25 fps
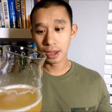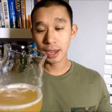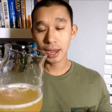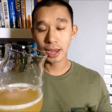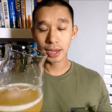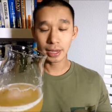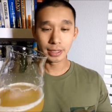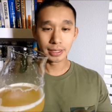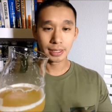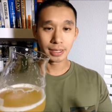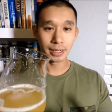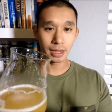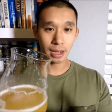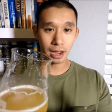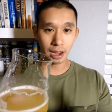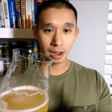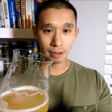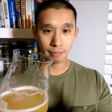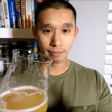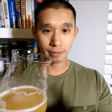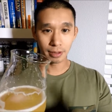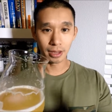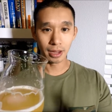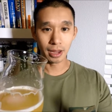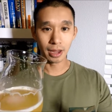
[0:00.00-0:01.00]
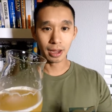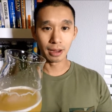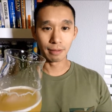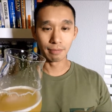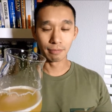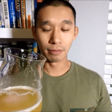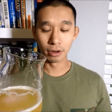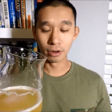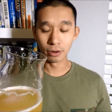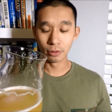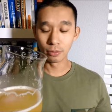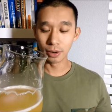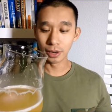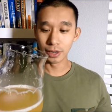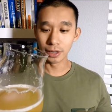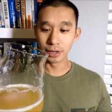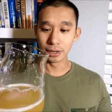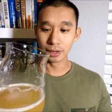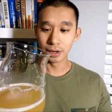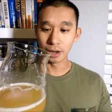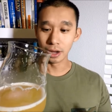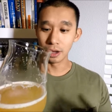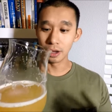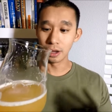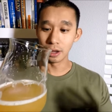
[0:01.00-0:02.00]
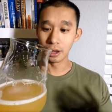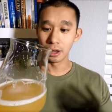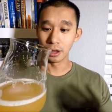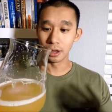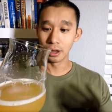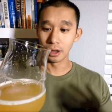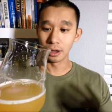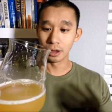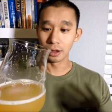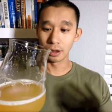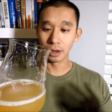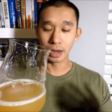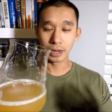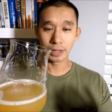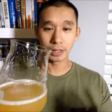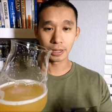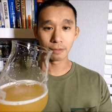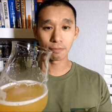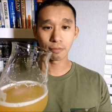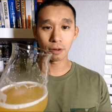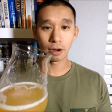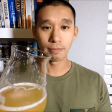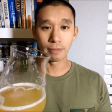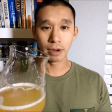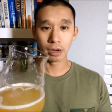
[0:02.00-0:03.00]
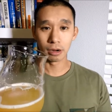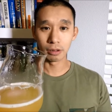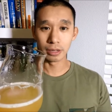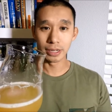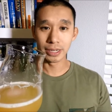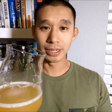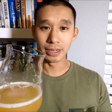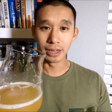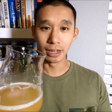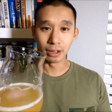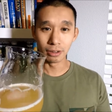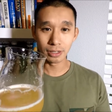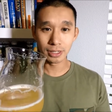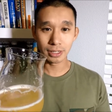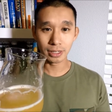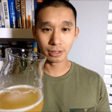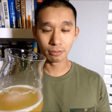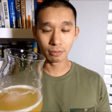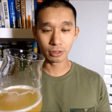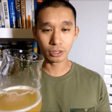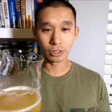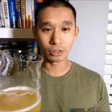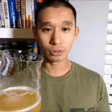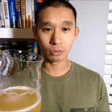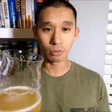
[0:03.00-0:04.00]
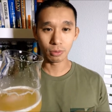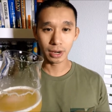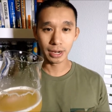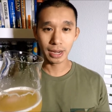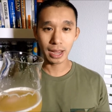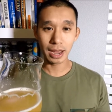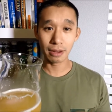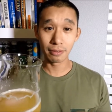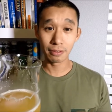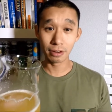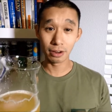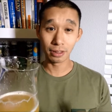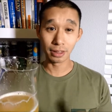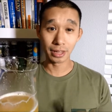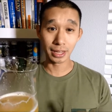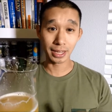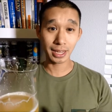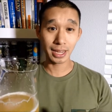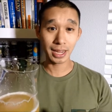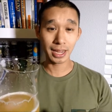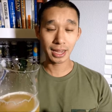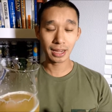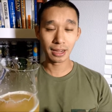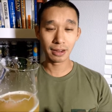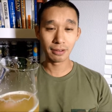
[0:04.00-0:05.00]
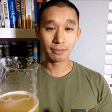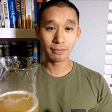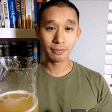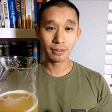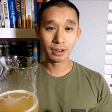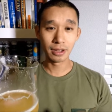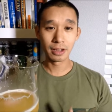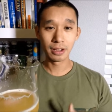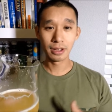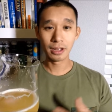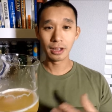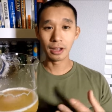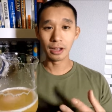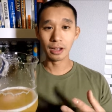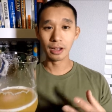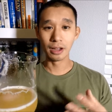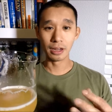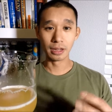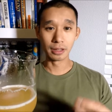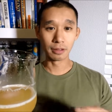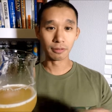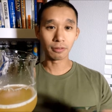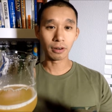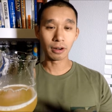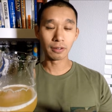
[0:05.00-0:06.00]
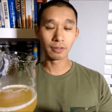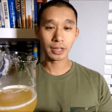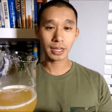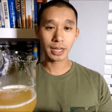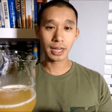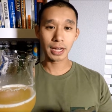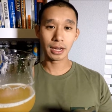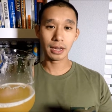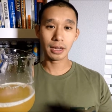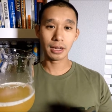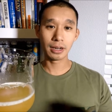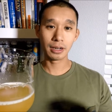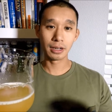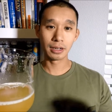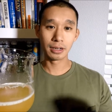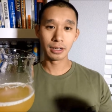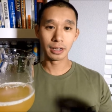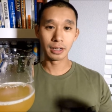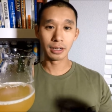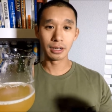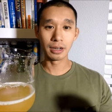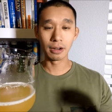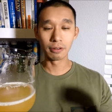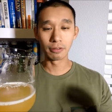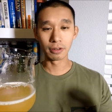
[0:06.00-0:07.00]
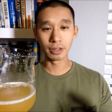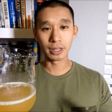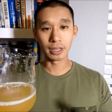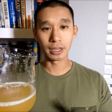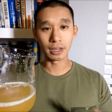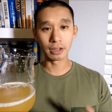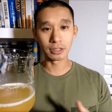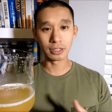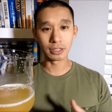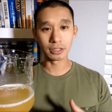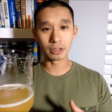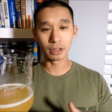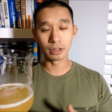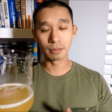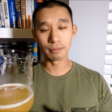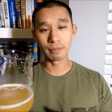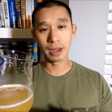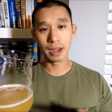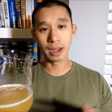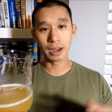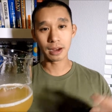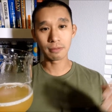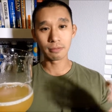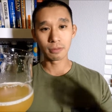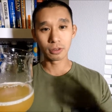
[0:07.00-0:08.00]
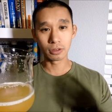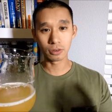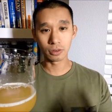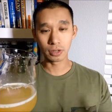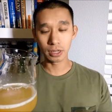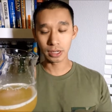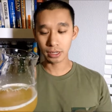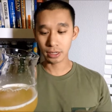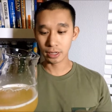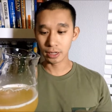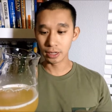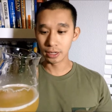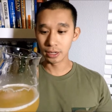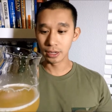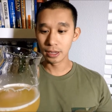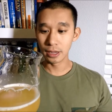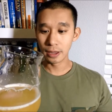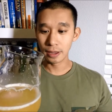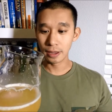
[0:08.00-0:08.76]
hazy IPA, brewed with, I think, primarily Nelson, which is why they have it on the can, in the front of the can, and then everything else is on the back, Motueka,